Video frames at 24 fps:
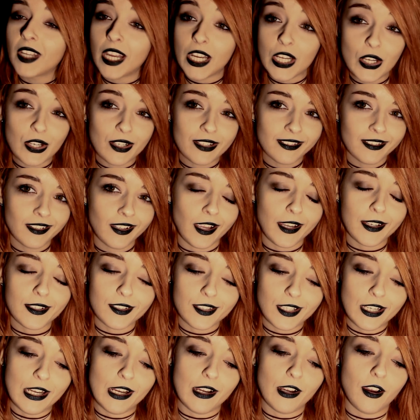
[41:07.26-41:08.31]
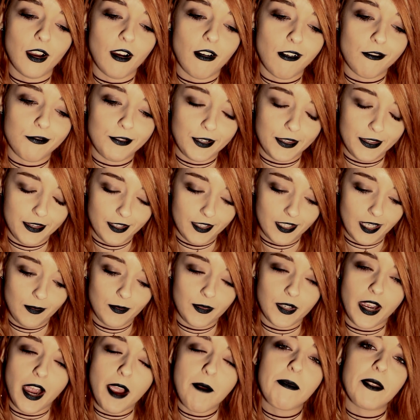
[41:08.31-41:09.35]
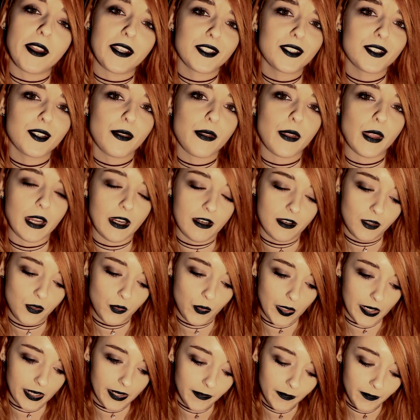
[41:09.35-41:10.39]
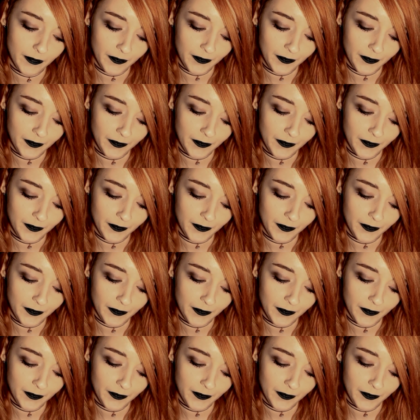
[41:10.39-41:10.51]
you can like tea and coffee at the same time. That's a thing, I swear.